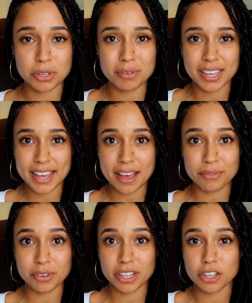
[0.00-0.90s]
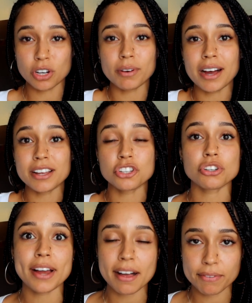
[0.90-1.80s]
You can't really go out and
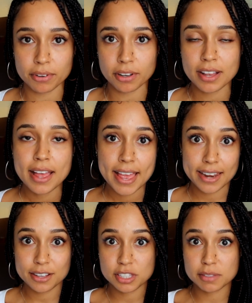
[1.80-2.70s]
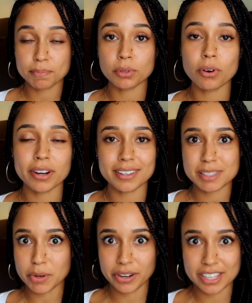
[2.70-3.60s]
travel and explore and
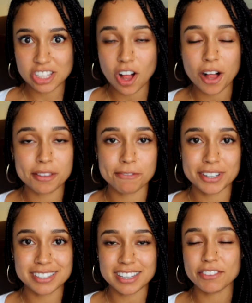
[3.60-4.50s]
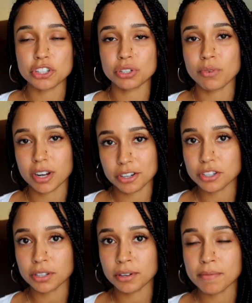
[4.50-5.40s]
experience all the fun stuff that you wanna
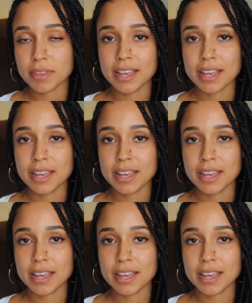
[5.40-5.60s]
do.